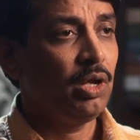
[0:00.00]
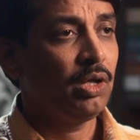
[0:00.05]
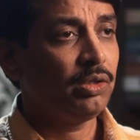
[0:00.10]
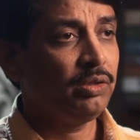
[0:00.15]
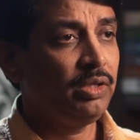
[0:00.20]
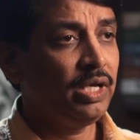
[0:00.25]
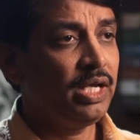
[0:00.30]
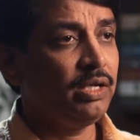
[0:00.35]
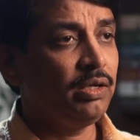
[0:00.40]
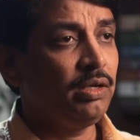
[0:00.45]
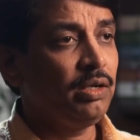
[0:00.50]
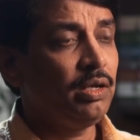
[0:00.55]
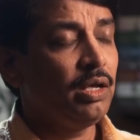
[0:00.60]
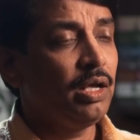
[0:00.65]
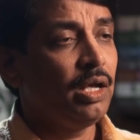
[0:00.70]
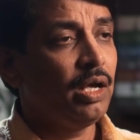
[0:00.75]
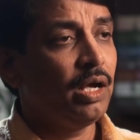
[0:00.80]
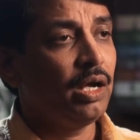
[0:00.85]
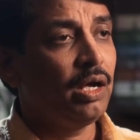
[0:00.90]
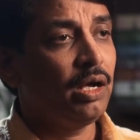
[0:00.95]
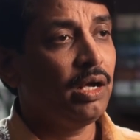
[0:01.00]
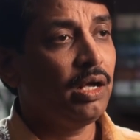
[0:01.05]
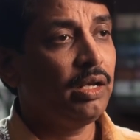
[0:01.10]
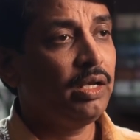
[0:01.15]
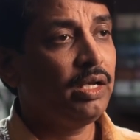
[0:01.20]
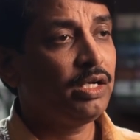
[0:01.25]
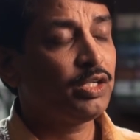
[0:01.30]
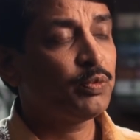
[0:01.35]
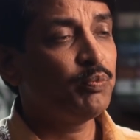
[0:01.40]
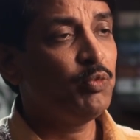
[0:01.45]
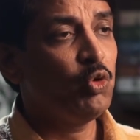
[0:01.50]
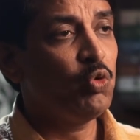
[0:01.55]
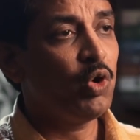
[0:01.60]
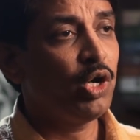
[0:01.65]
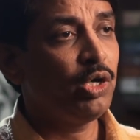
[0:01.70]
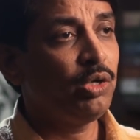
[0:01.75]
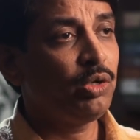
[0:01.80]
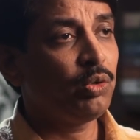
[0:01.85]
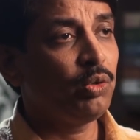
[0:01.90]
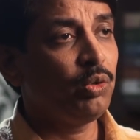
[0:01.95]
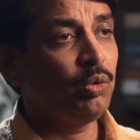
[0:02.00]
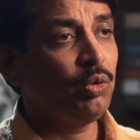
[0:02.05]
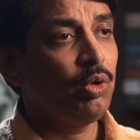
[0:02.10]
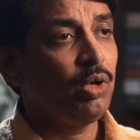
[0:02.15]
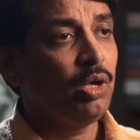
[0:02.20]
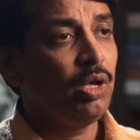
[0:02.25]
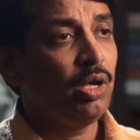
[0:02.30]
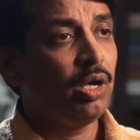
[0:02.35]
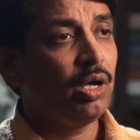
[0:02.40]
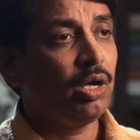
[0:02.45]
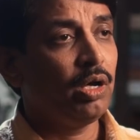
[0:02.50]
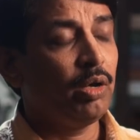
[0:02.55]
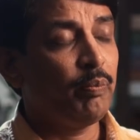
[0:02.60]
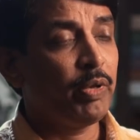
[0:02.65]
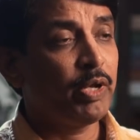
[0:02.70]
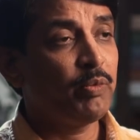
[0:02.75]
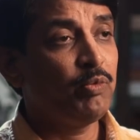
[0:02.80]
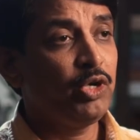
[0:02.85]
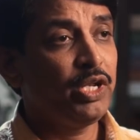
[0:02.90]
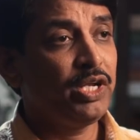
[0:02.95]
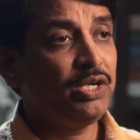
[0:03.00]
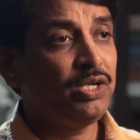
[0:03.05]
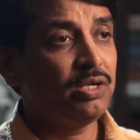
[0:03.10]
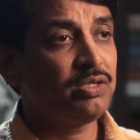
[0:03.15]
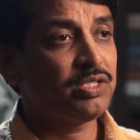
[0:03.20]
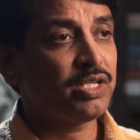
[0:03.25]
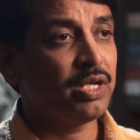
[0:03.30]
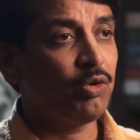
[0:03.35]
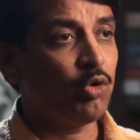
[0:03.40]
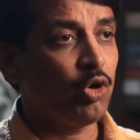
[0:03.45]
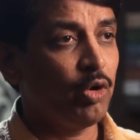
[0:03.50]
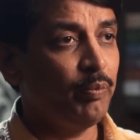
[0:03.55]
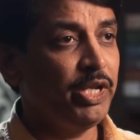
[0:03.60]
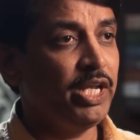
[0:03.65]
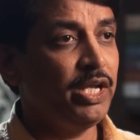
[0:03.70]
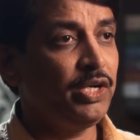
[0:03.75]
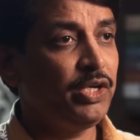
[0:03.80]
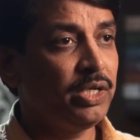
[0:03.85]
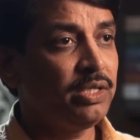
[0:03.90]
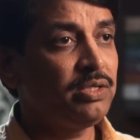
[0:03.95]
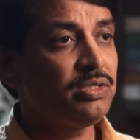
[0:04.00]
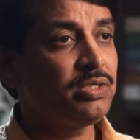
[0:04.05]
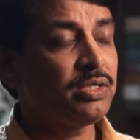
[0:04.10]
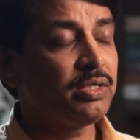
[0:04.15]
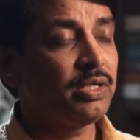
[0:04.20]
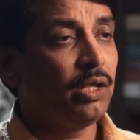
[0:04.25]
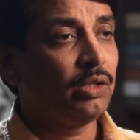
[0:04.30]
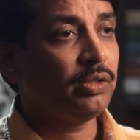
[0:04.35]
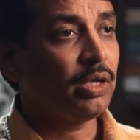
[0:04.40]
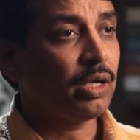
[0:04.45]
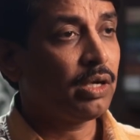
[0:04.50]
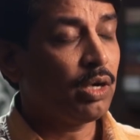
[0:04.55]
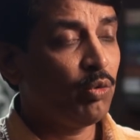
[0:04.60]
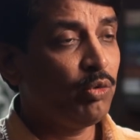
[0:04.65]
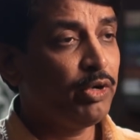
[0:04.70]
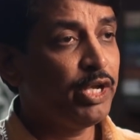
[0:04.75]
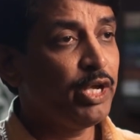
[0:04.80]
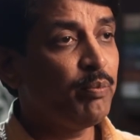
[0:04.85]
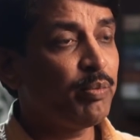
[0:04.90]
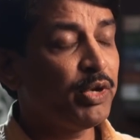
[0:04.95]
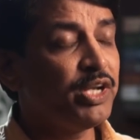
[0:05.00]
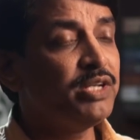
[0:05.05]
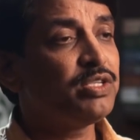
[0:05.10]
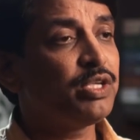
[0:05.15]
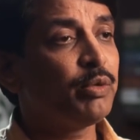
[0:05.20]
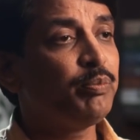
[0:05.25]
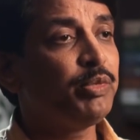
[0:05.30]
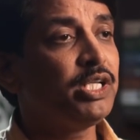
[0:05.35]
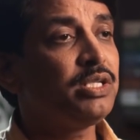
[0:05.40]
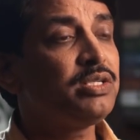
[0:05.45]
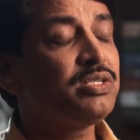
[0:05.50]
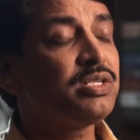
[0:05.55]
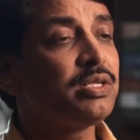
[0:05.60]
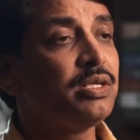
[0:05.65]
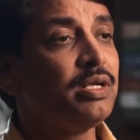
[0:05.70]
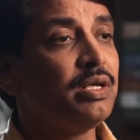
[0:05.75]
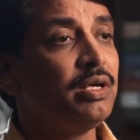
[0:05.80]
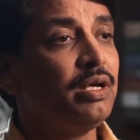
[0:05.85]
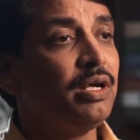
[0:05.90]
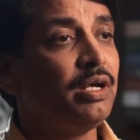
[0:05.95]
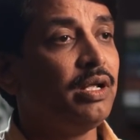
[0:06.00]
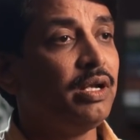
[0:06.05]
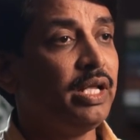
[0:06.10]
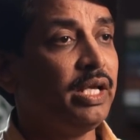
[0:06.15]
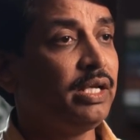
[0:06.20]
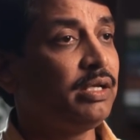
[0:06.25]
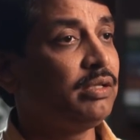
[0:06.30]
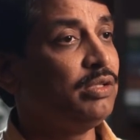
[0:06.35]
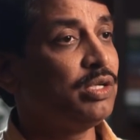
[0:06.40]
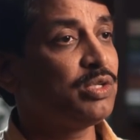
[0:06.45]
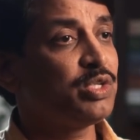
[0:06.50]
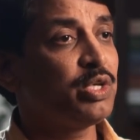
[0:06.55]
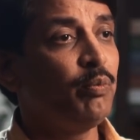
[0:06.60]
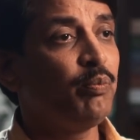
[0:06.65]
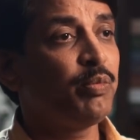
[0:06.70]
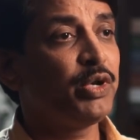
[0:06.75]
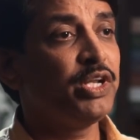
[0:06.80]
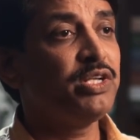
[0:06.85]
Then let's move on to permutations and combinations, the counting principles like the sum